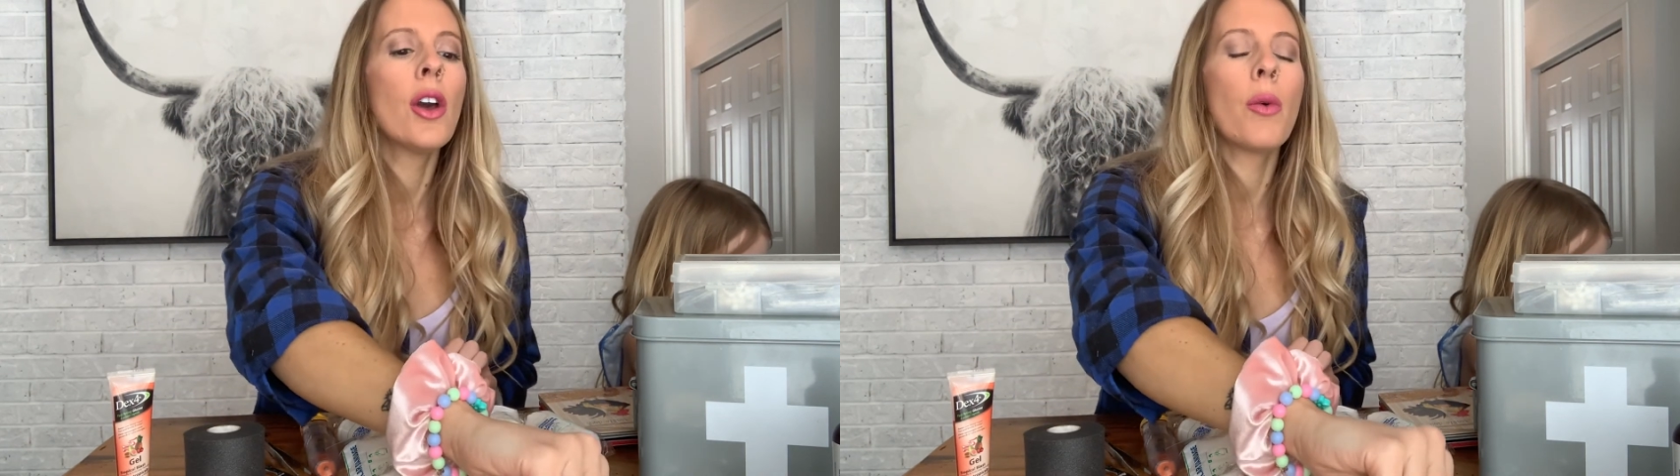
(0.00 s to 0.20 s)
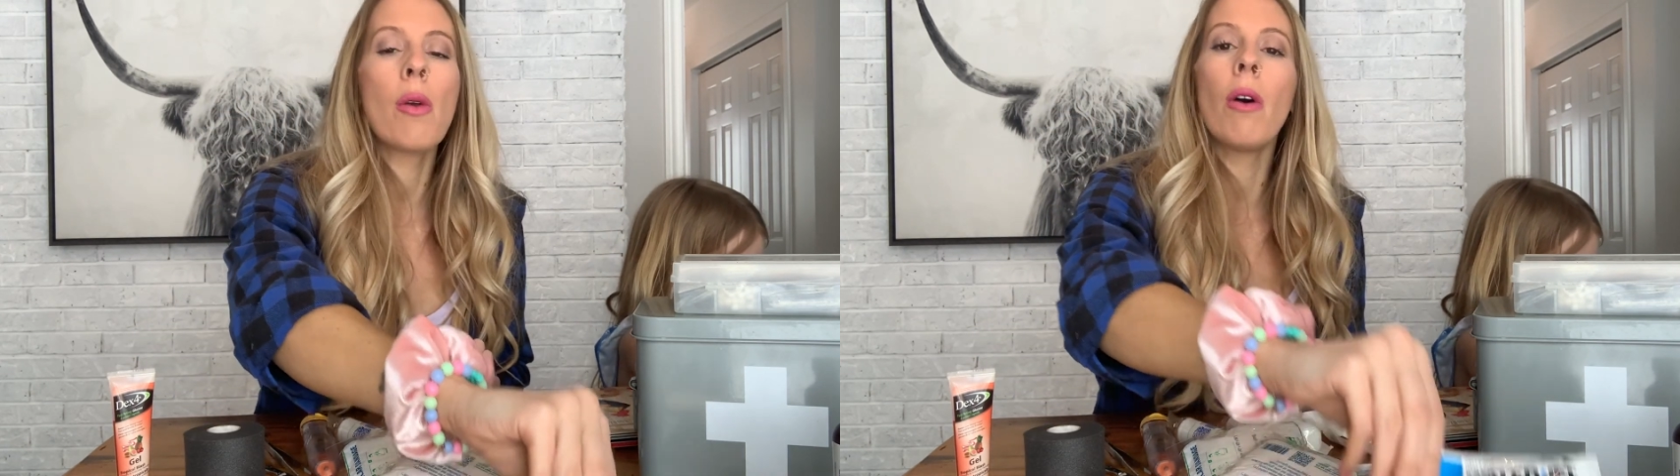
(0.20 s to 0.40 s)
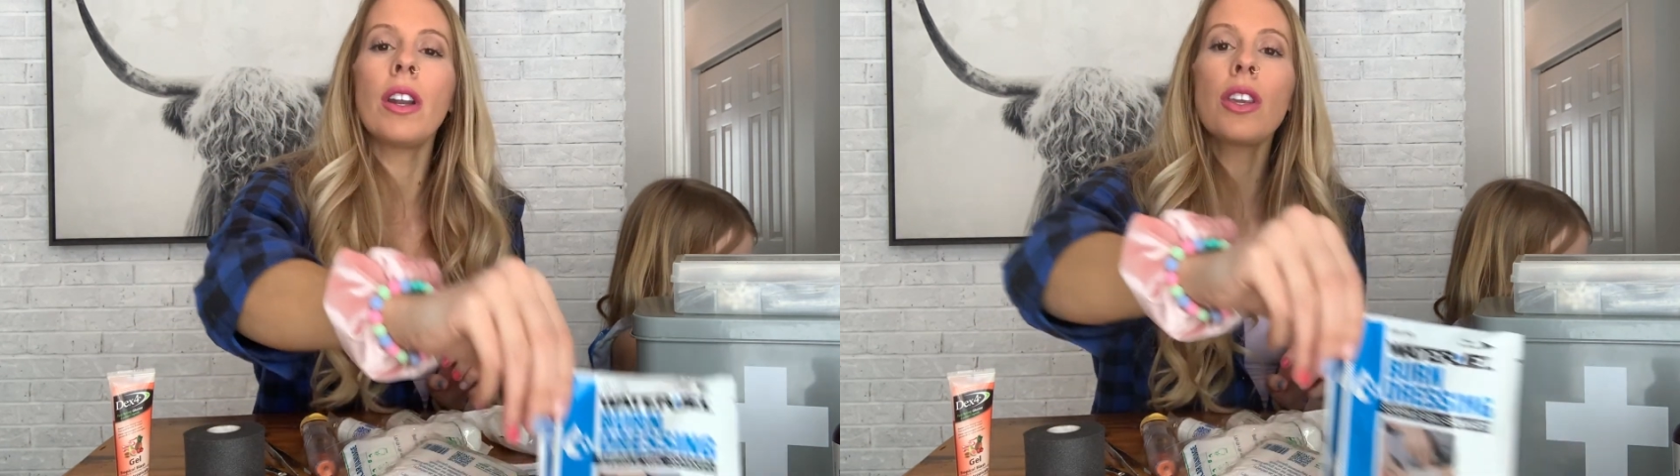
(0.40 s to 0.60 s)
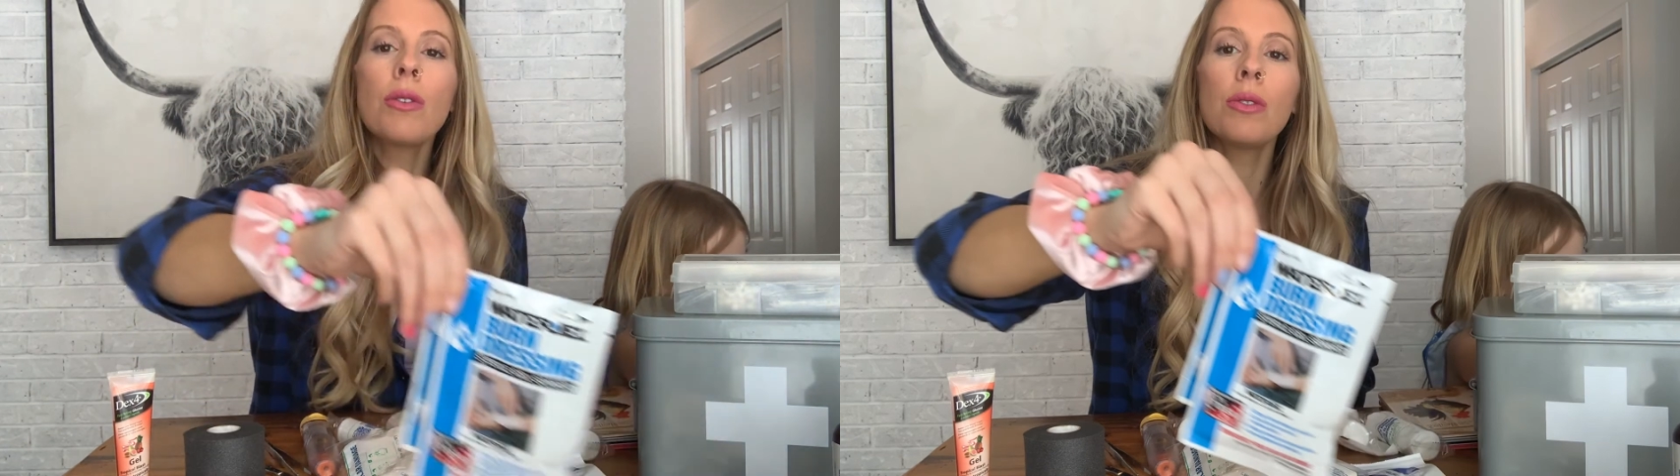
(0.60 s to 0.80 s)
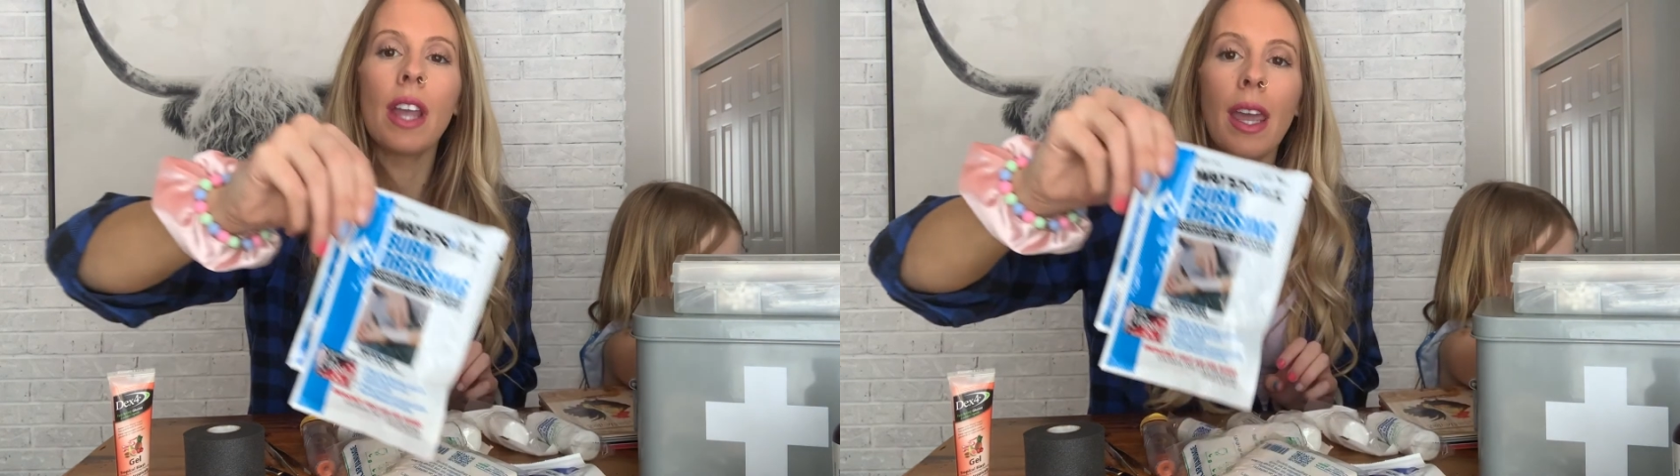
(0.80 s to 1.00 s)
we want to
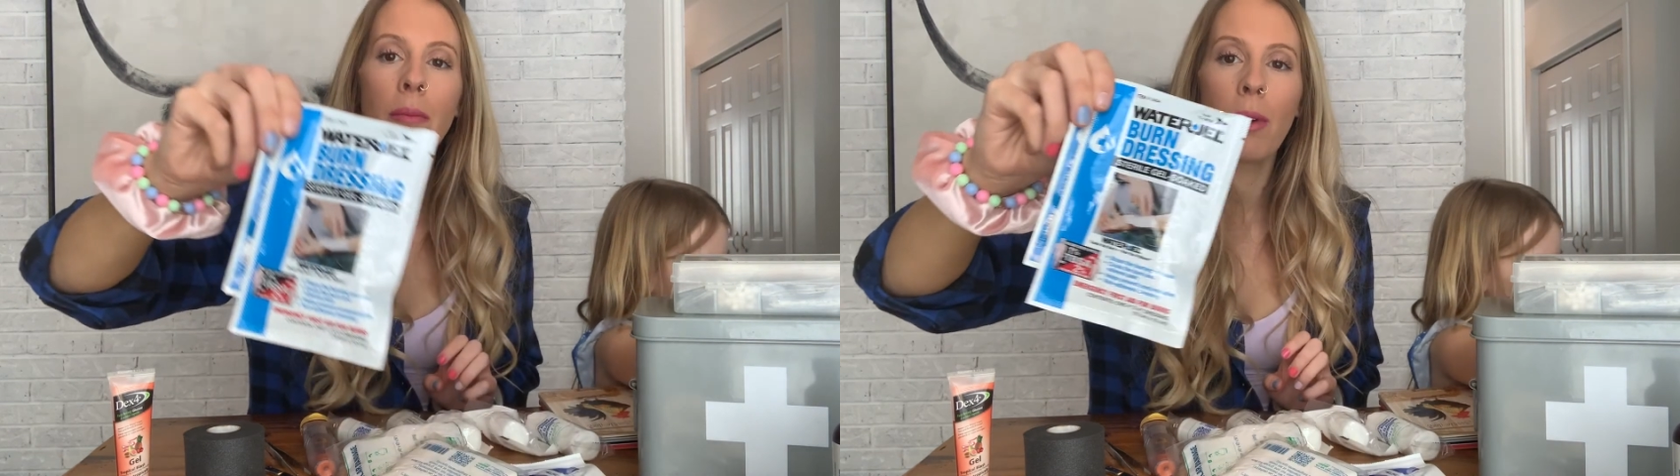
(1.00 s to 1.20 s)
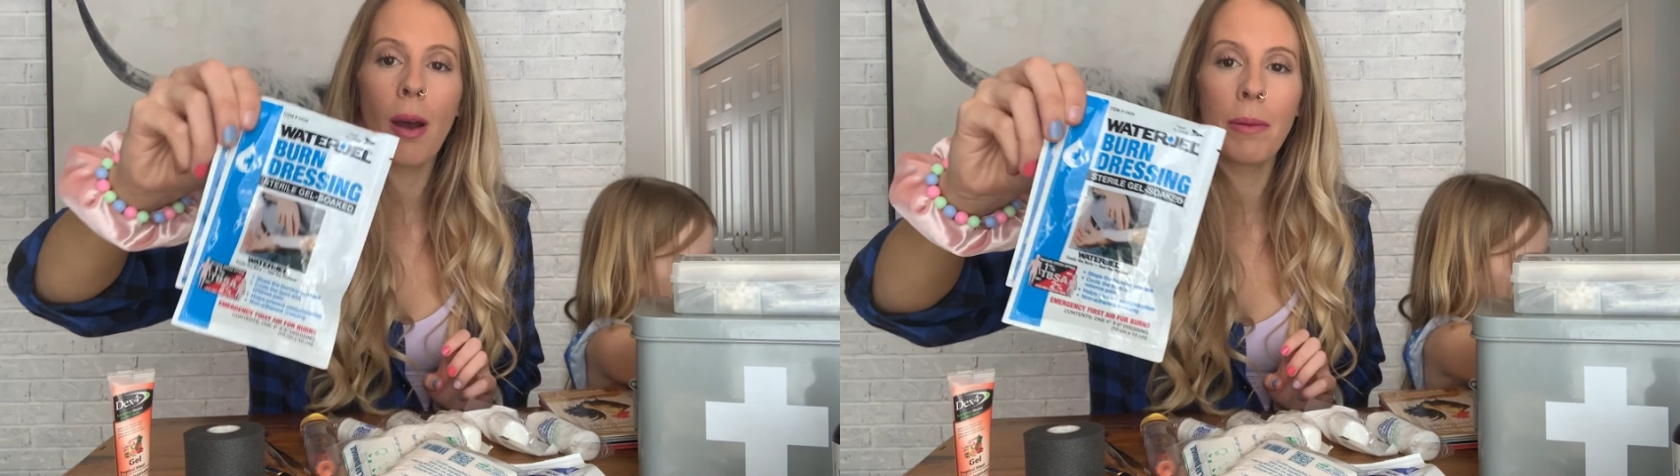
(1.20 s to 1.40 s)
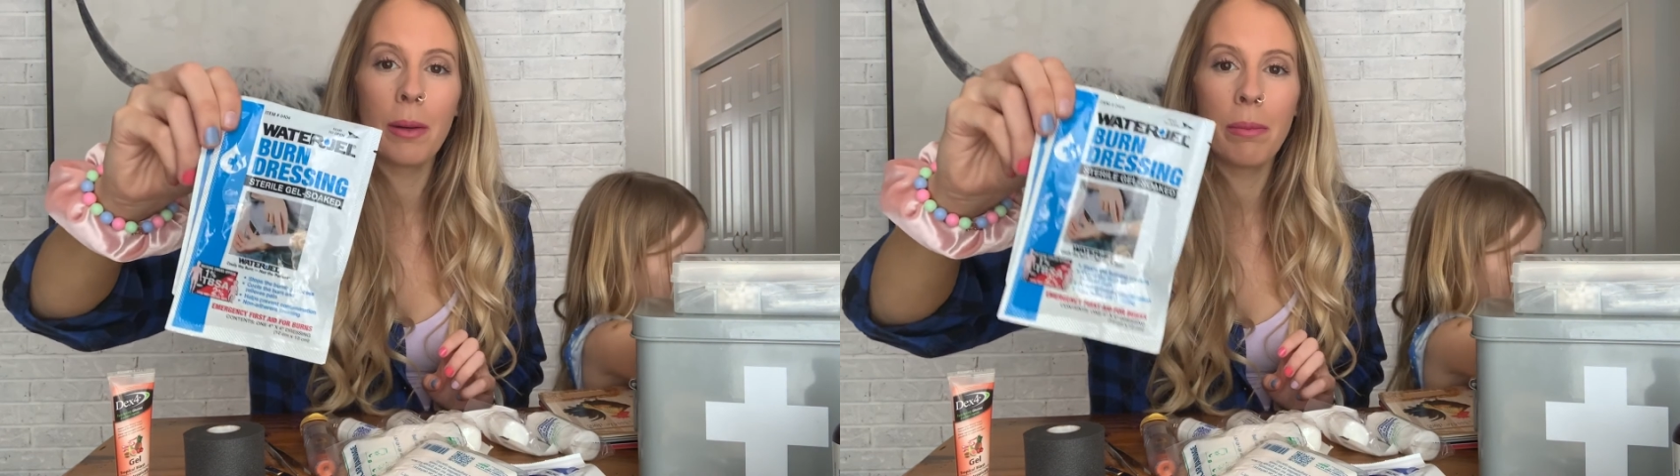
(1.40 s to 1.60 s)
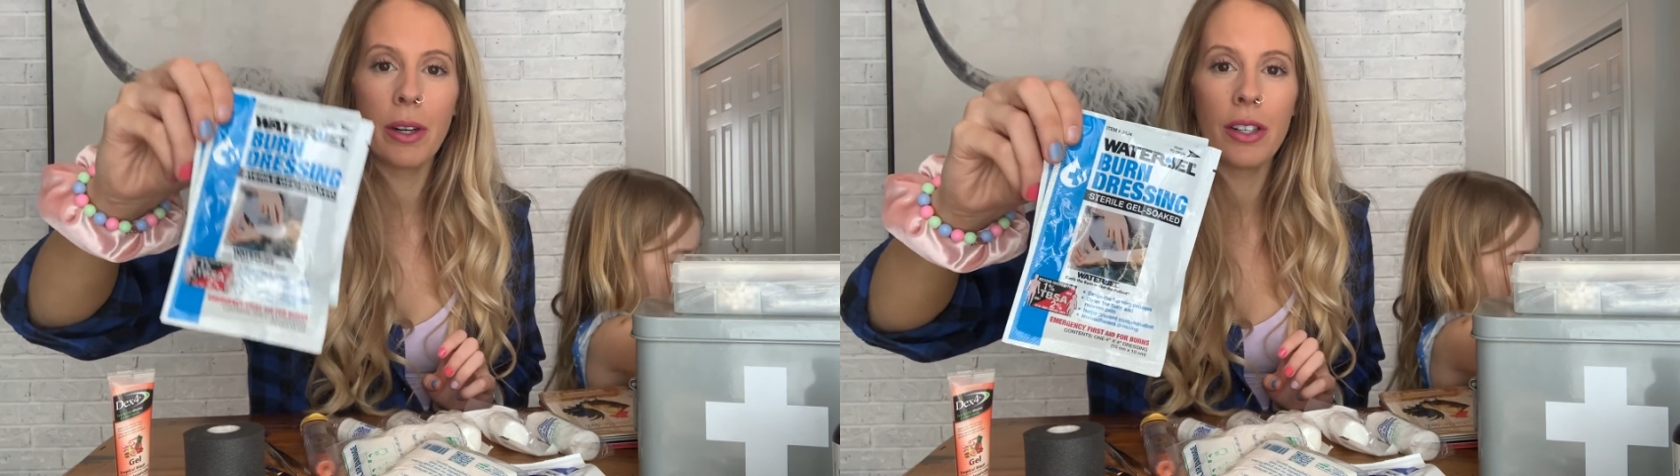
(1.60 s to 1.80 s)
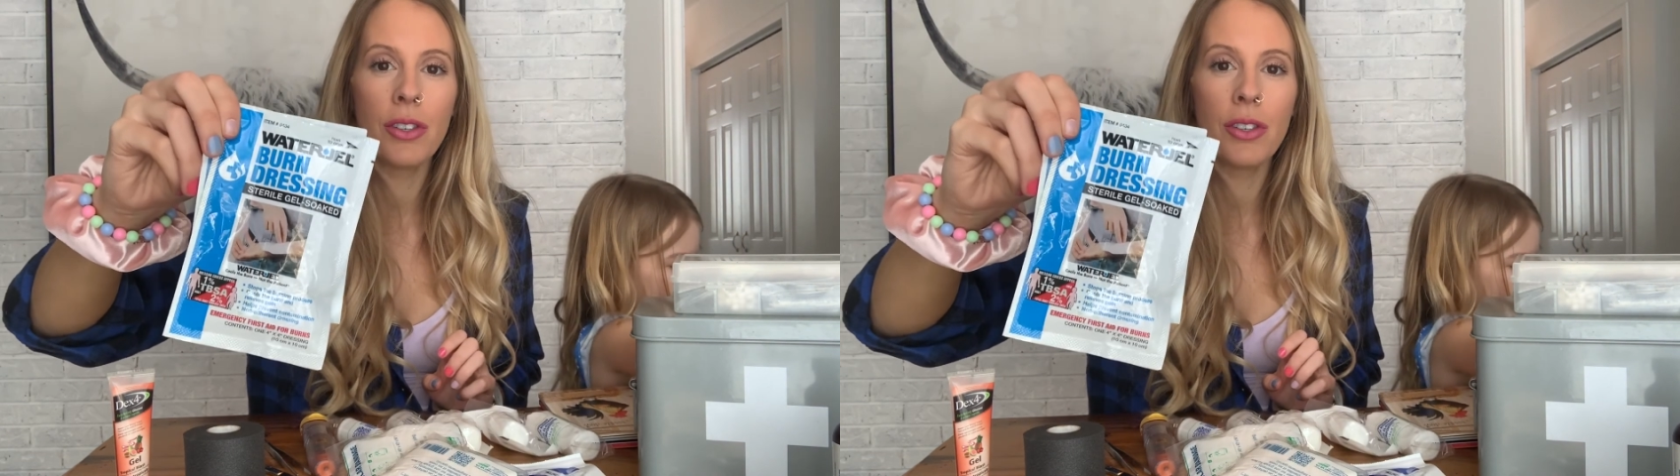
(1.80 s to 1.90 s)
use a proper burn